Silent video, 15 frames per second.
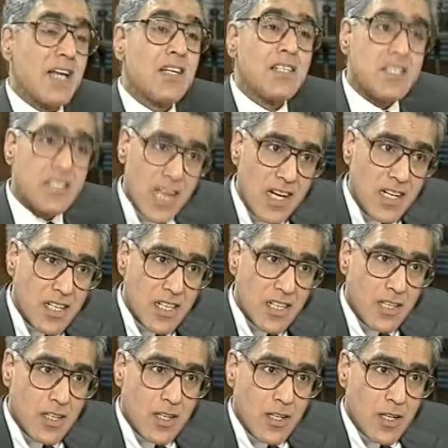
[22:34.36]

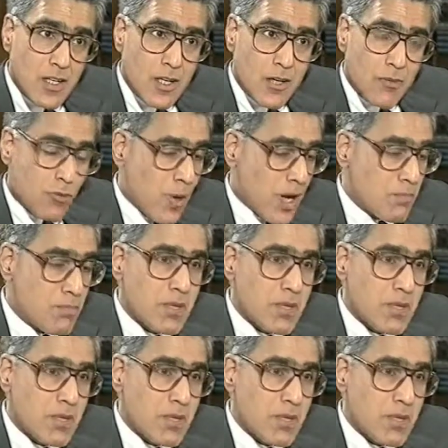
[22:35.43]
understanding of why